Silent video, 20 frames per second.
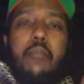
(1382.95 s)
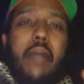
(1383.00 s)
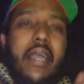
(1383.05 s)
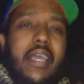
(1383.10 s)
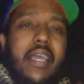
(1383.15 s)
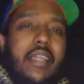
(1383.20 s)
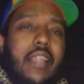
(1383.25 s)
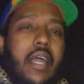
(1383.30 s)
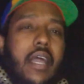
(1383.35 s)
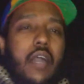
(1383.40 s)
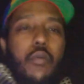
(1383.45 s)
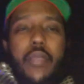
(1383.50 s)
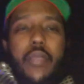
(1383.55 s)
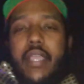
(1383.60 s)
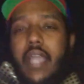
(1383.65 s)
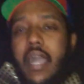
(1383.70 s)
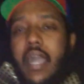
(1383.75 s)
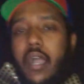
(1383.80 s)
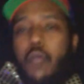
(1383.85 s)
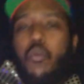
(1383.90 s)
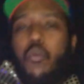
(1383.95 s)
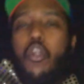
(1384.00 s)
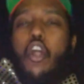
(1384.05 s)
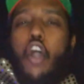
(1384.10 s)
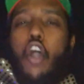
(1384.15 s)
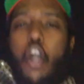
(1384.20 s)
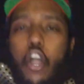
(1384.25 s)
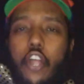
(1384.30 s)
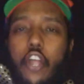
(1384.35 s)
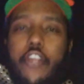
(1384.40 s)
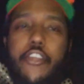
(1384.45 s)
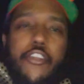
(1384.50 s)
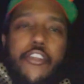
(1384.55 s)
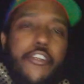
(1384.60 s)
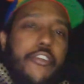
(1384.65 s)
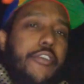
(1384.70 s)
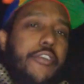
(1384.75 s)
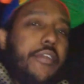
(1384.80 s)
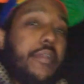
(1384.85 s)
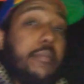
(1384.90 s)
By allowing our
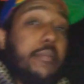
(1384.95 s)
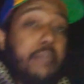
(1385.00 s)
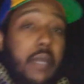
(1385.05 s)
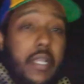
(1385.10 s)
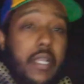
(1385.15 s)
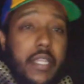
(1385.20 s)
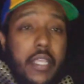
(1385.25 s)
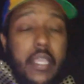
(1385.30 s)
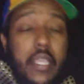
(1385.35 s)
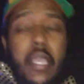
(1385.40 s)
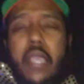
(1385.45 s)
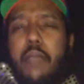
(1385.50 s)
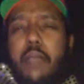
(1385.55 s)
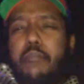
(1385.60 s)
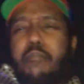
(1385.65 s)
hard-earned money